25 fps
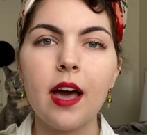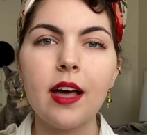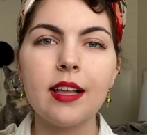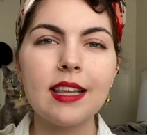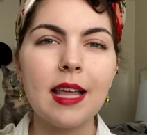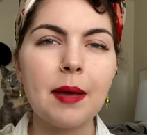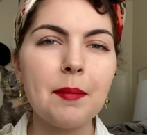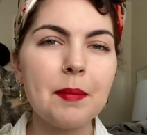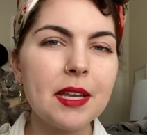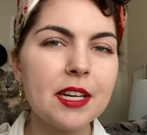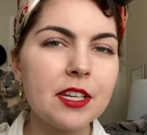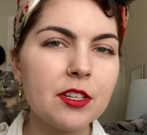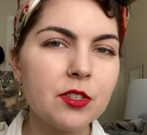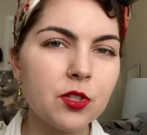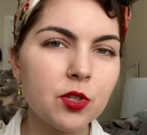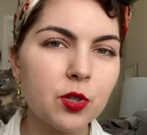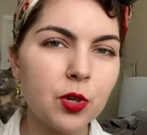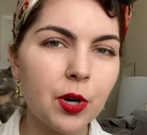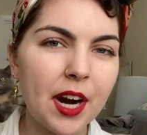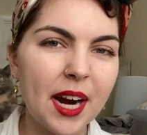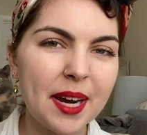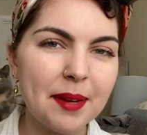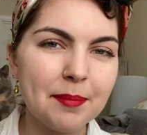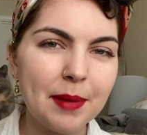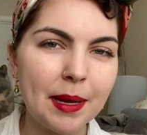Let me
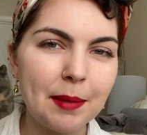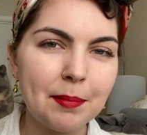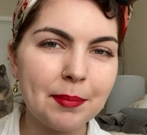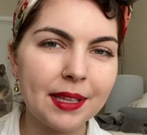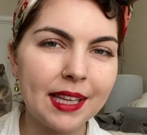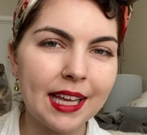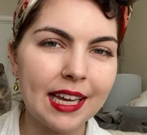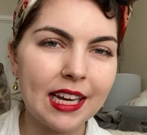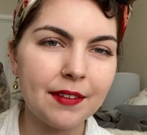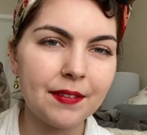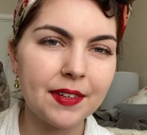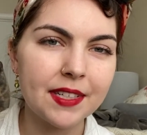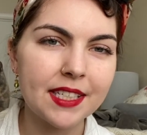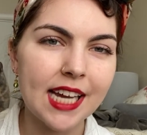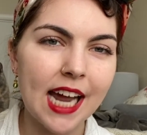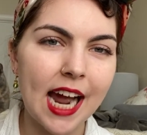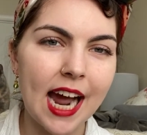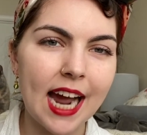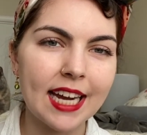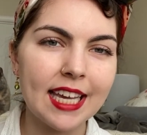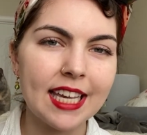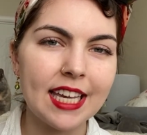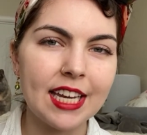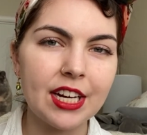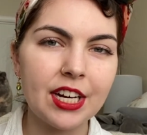describe my plan of
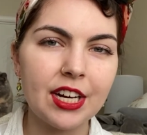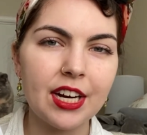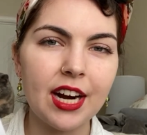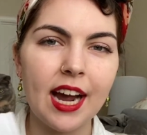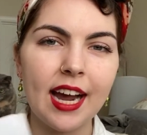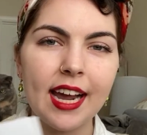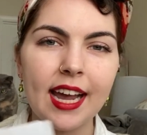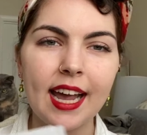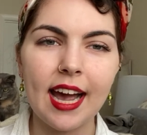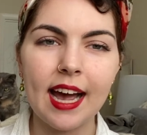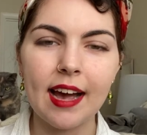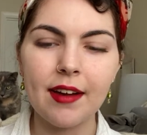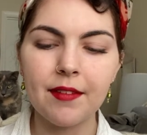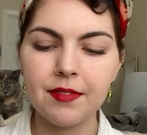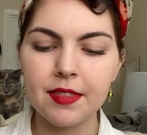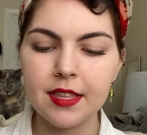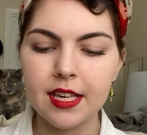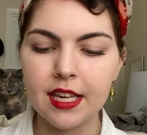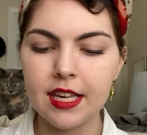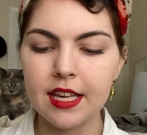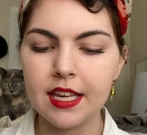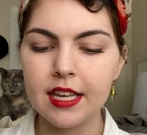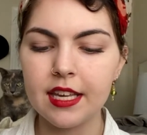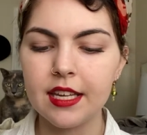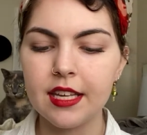attack here. I have
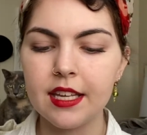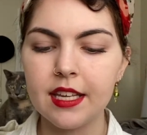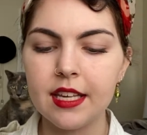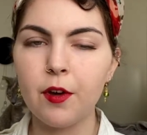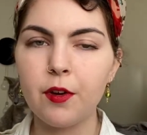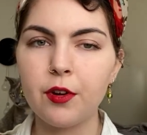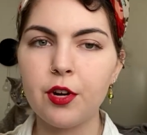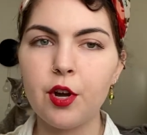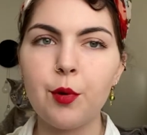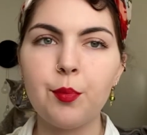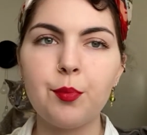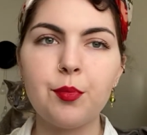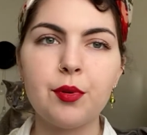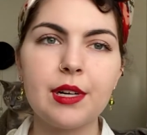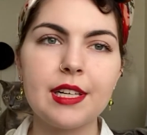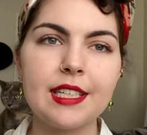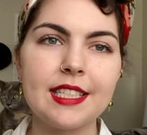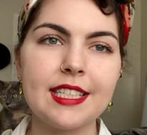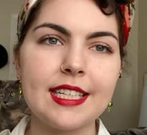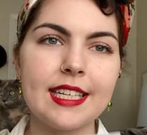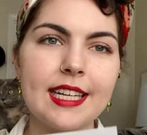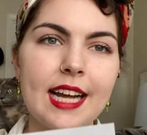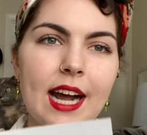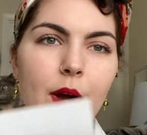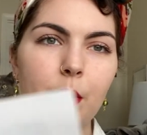the photo
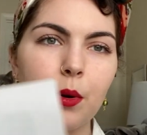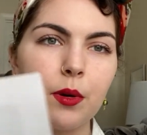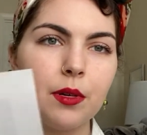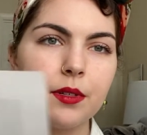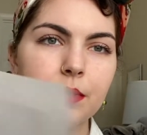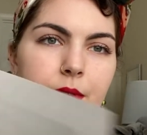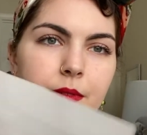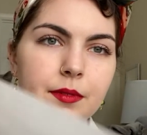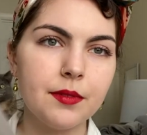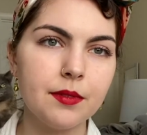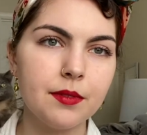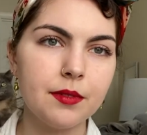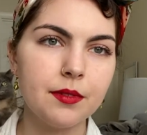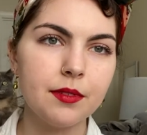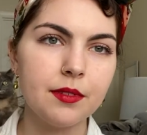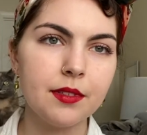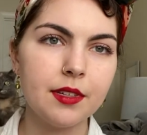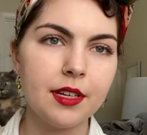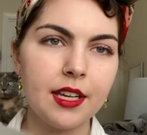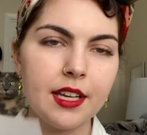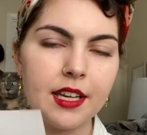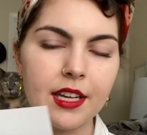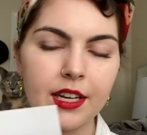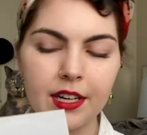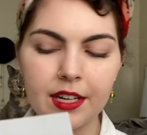printed out
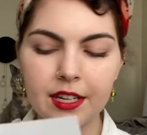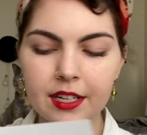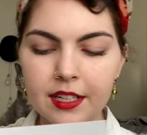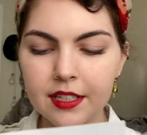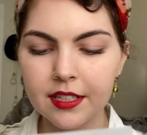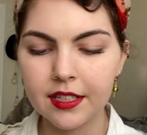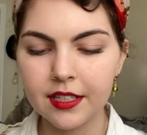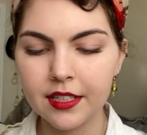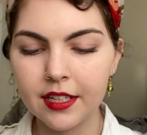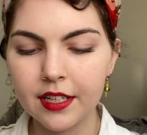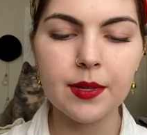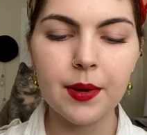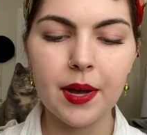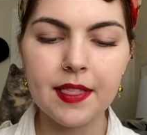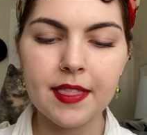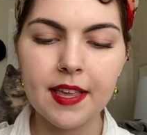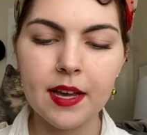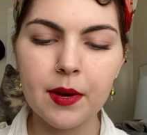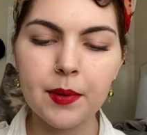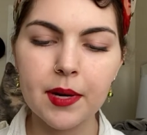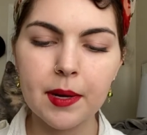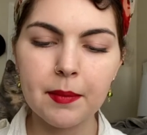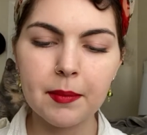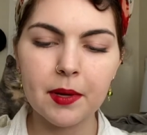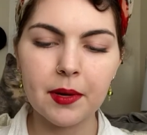here. So I
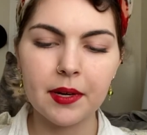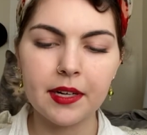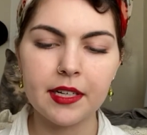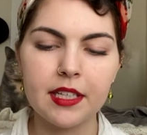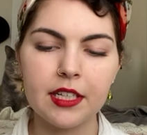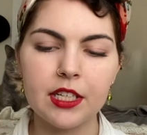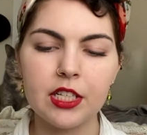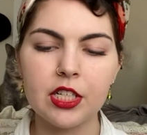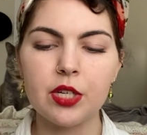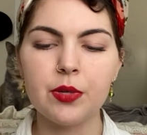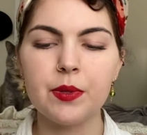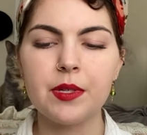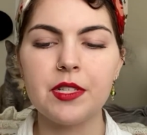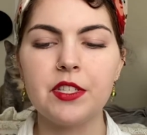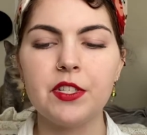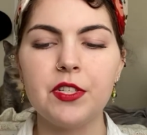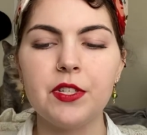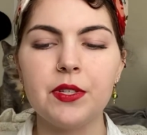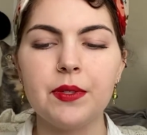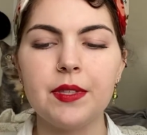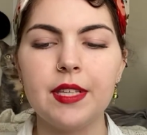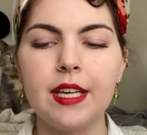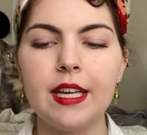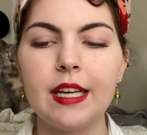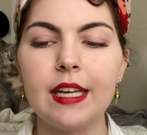think what I'm going to do is
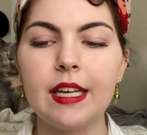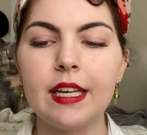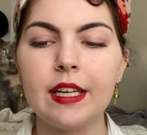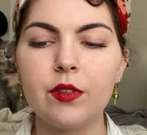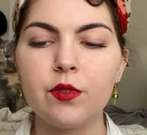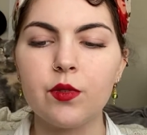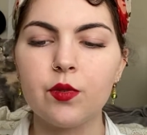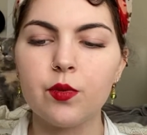do the